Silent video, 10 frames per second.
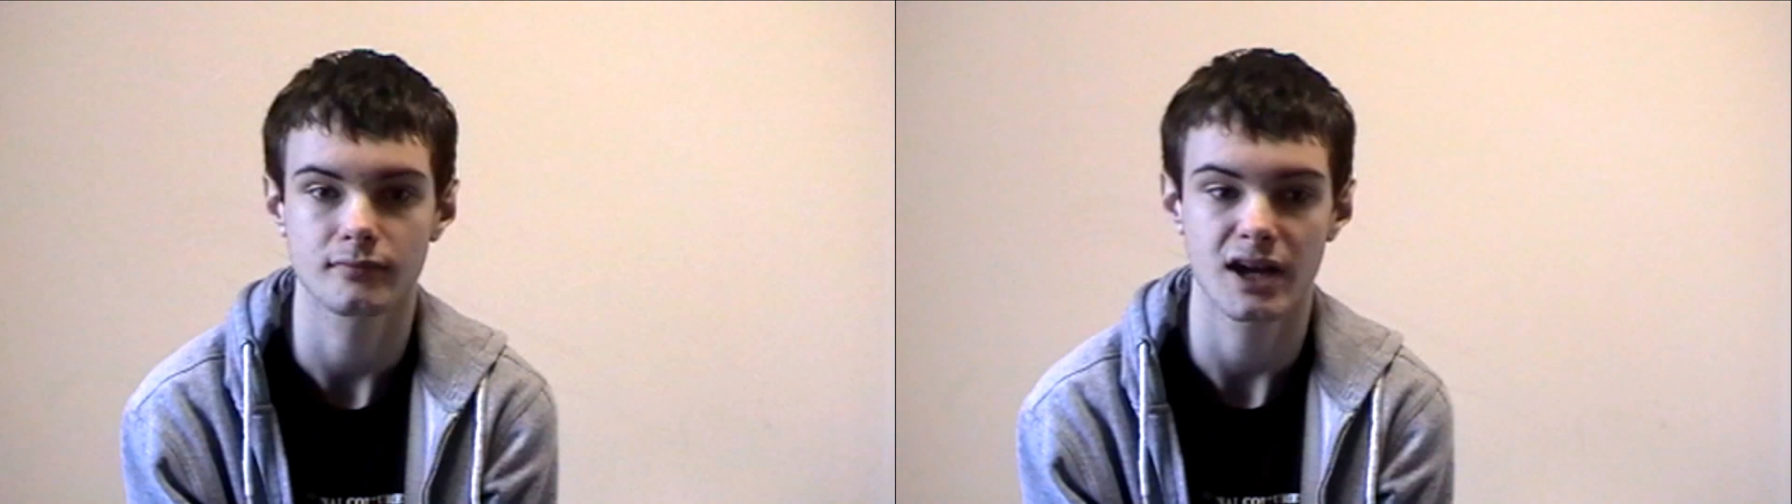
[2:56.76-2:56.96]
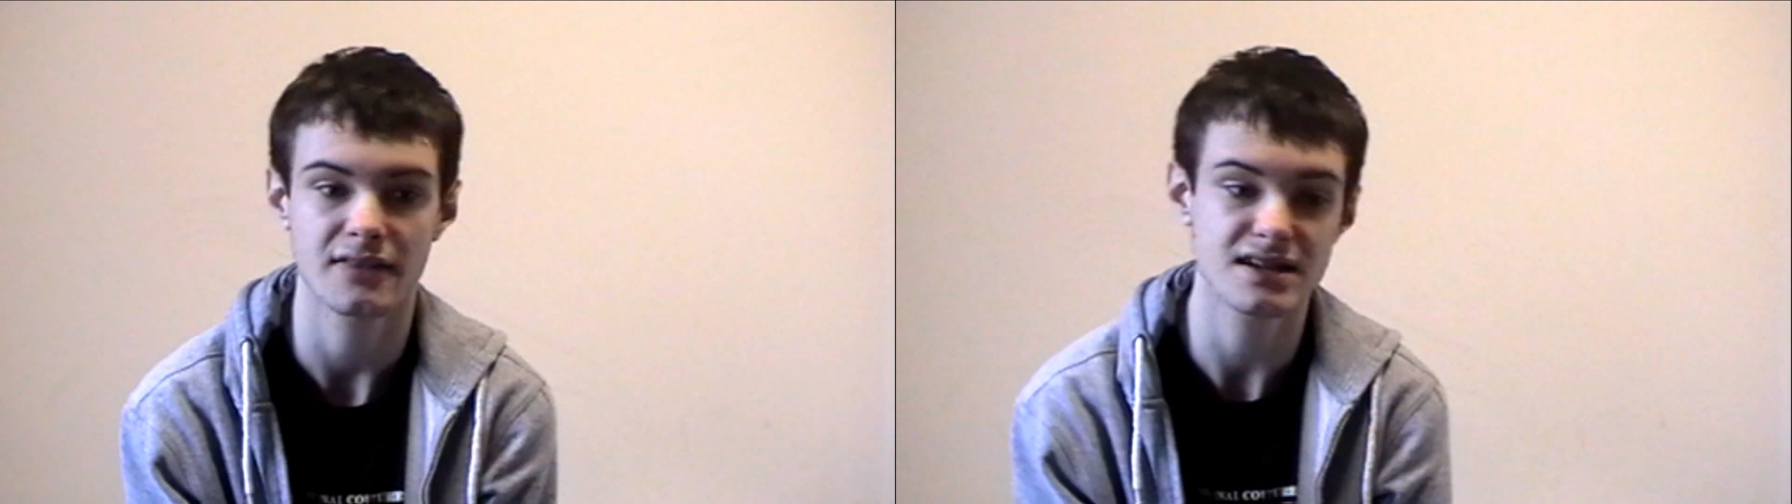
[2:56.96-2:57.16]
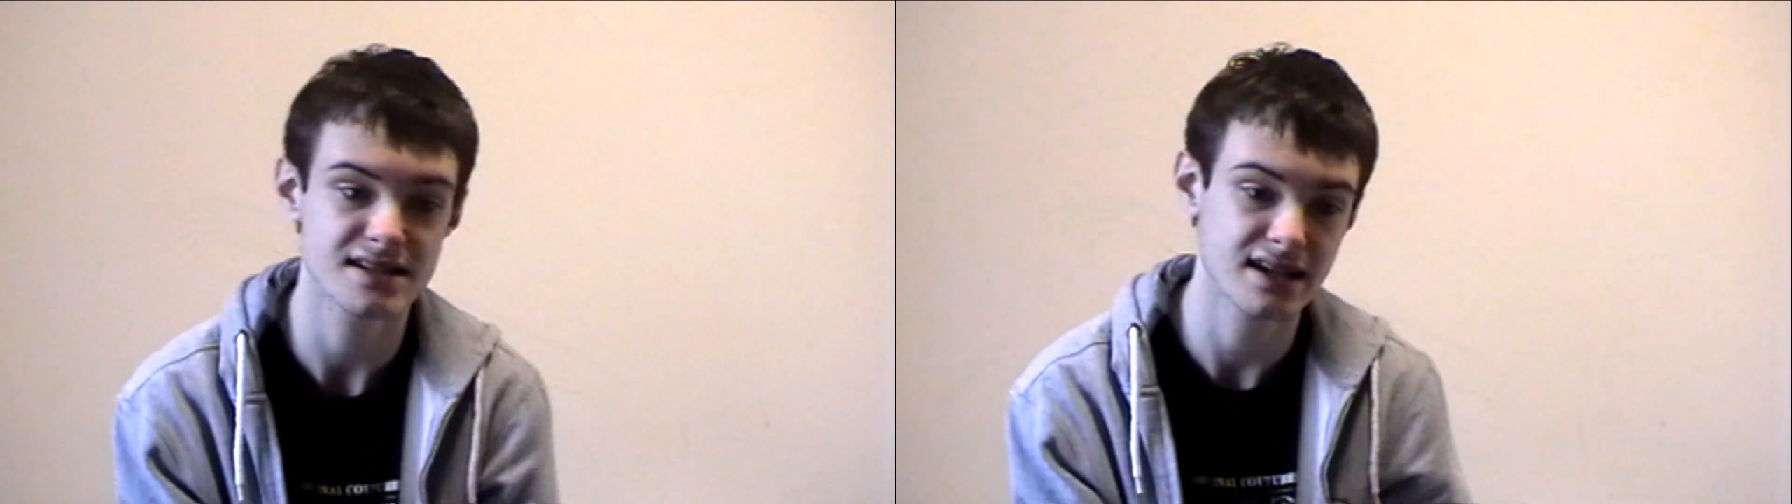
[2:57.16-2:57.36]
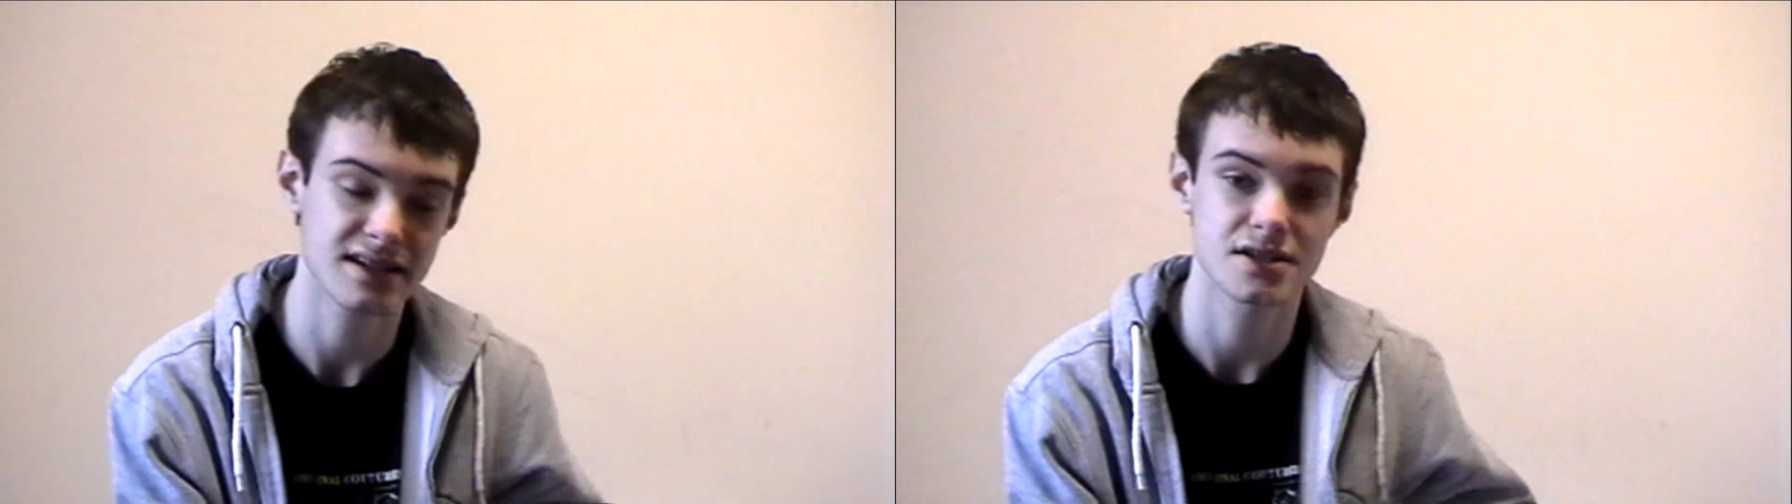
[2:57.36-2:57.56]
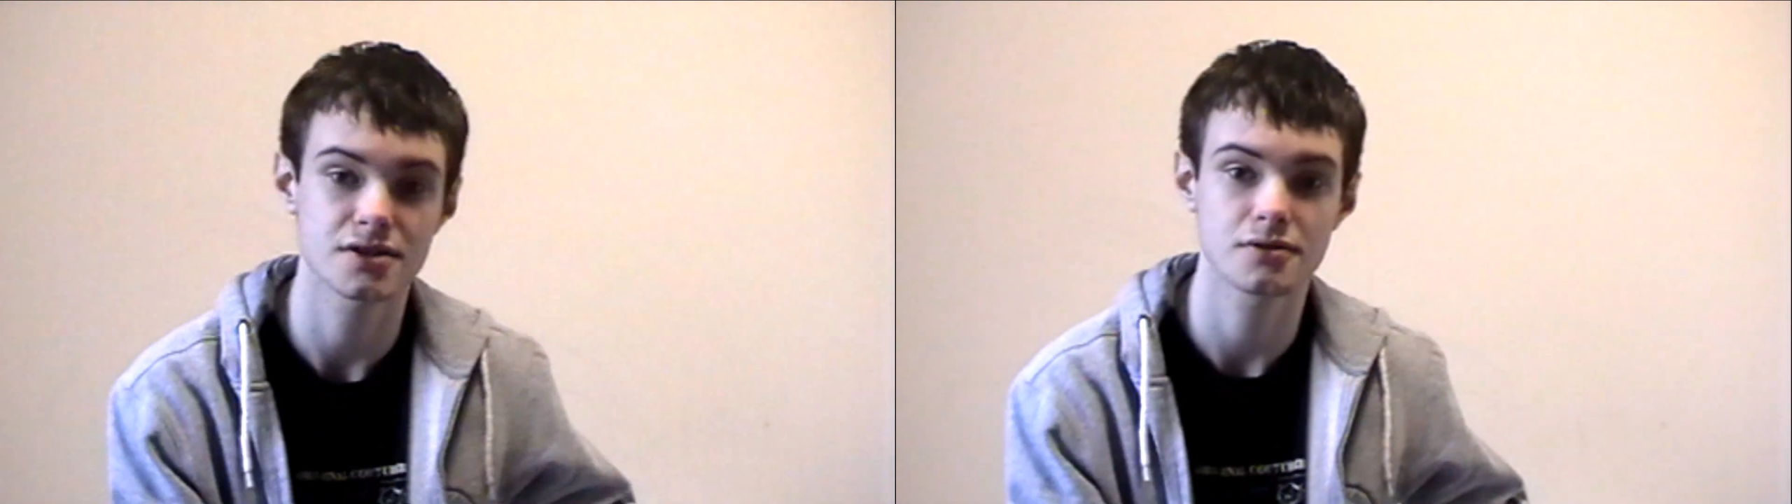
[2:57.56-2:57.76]
And this
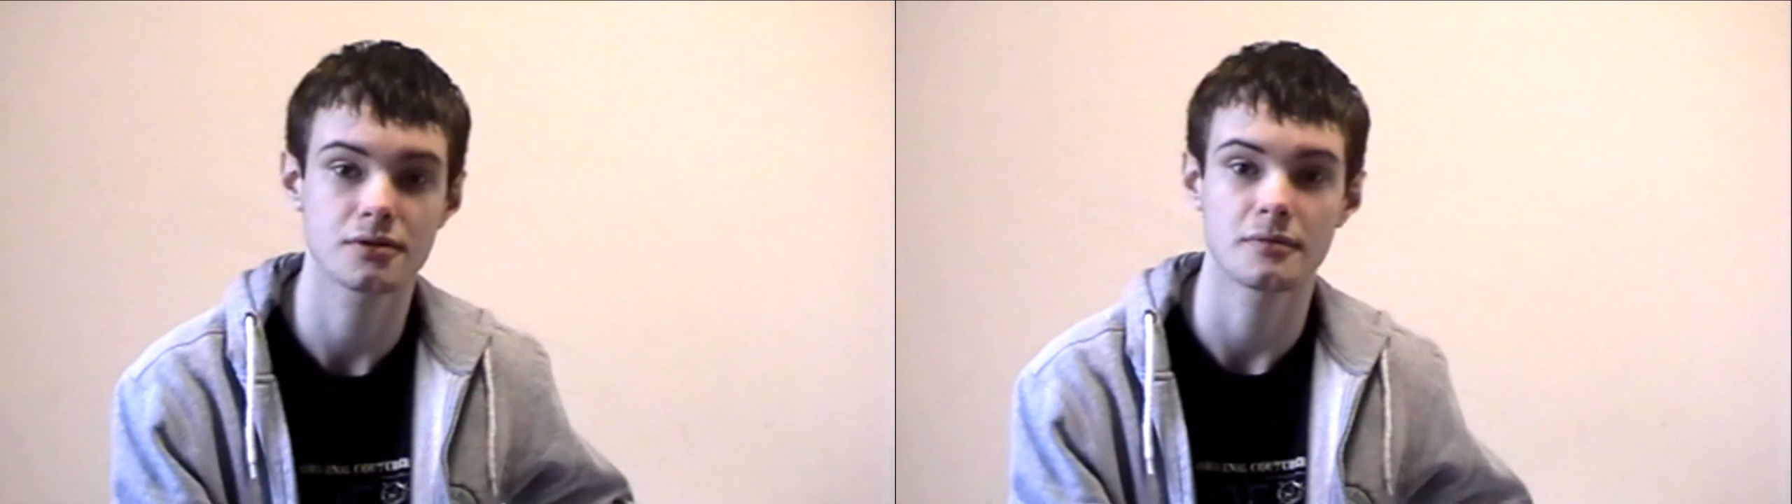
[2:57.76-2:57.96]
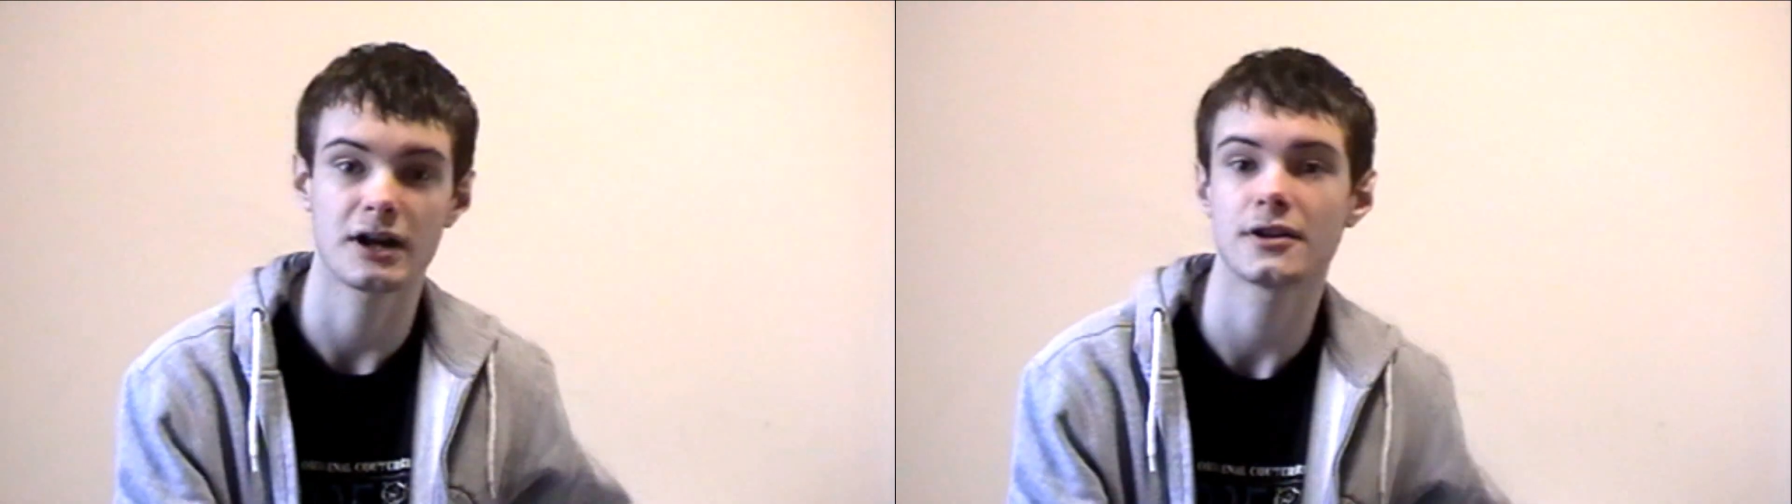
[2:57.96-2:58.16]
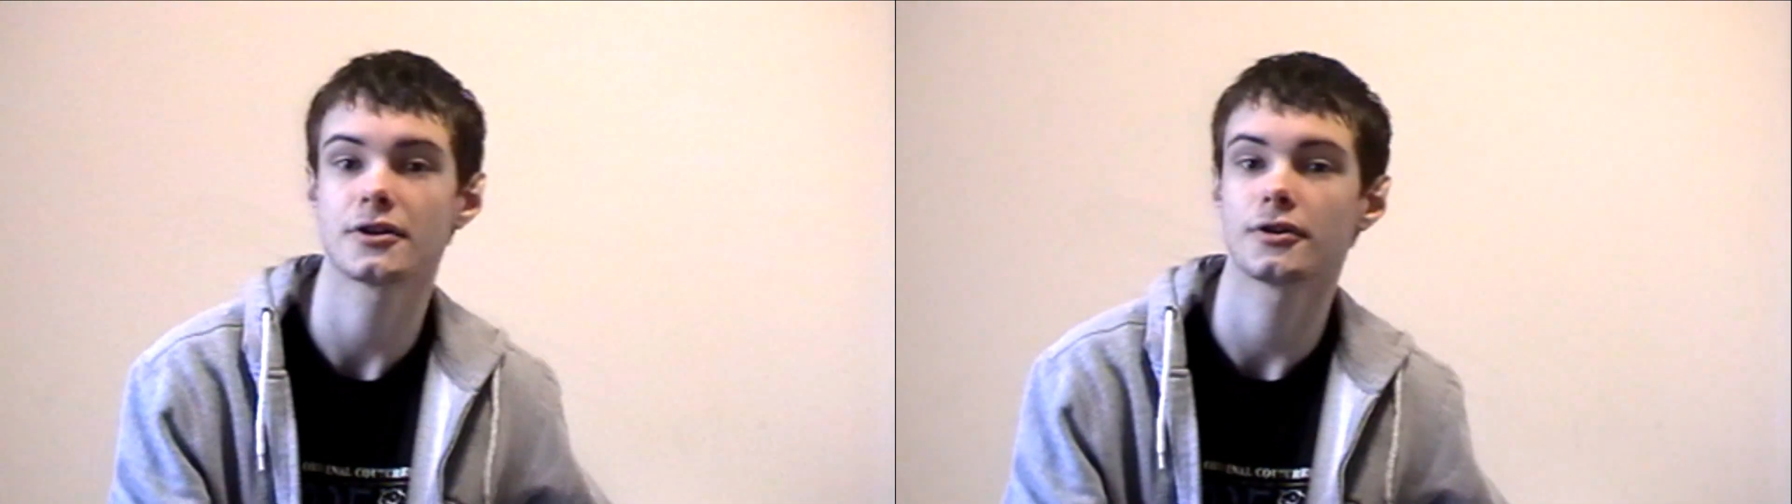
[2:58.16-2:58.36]
led to Amanda